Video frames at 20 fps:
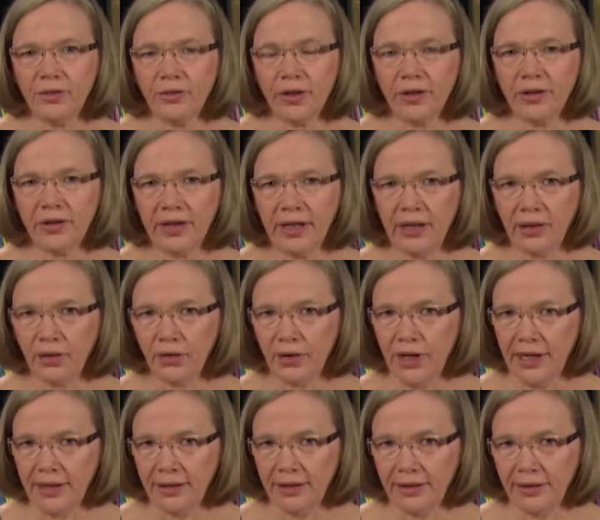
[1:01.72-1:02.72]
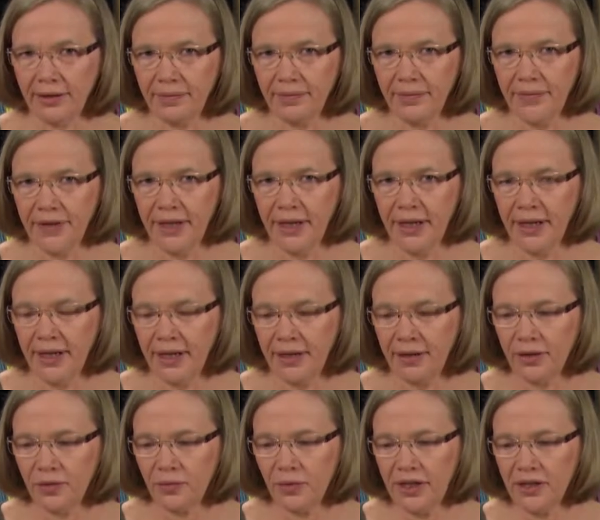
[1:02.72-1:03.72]
rather than graded.
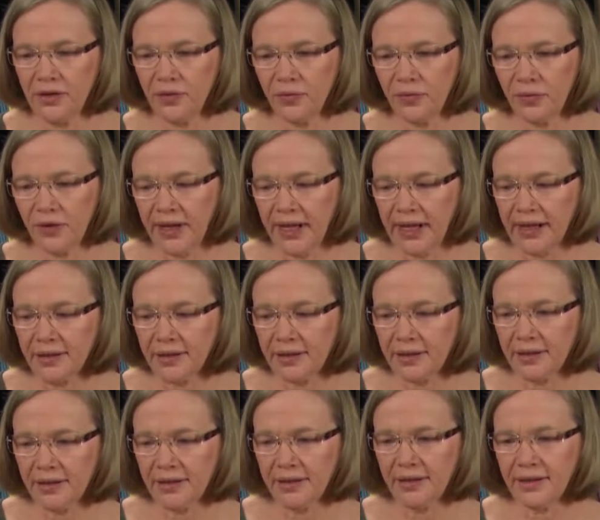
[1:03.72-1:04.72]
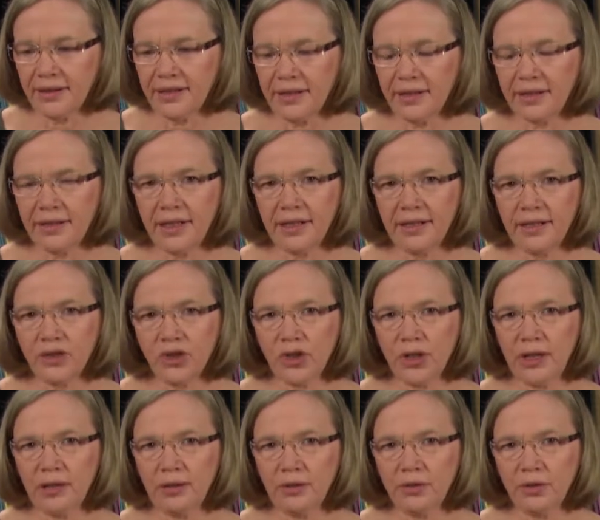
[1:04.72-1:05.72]
The reason for that is that a
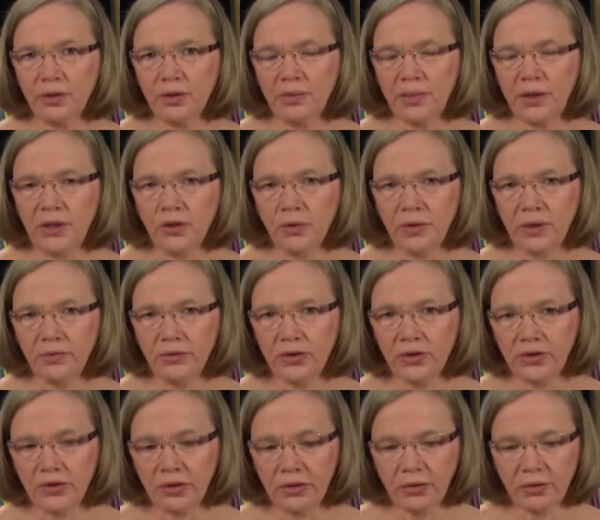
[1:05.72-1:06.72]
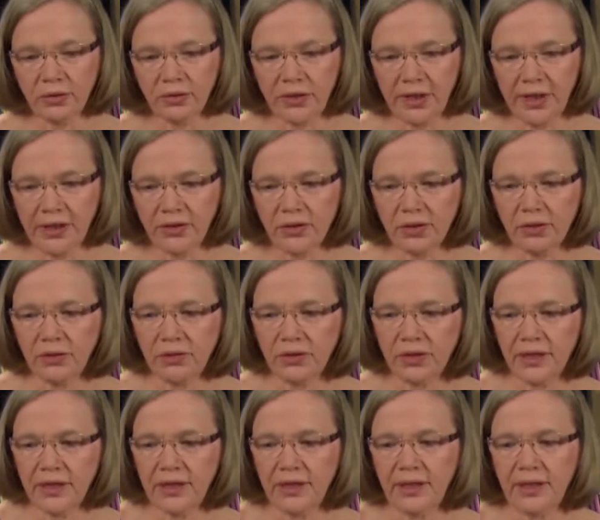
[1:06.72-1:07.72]
child could be 12 years old and
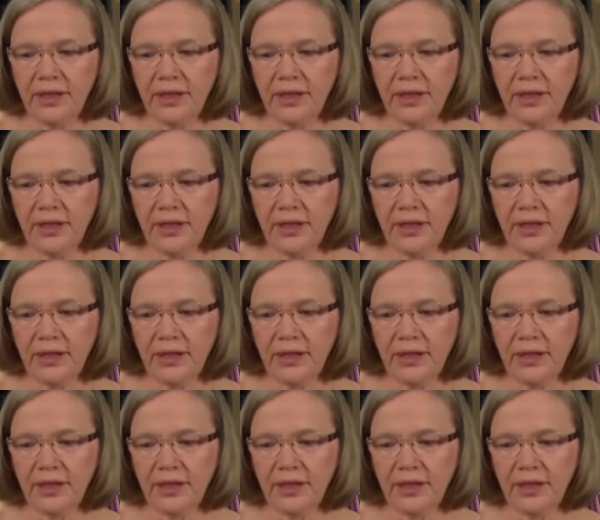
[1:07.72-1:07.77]
starting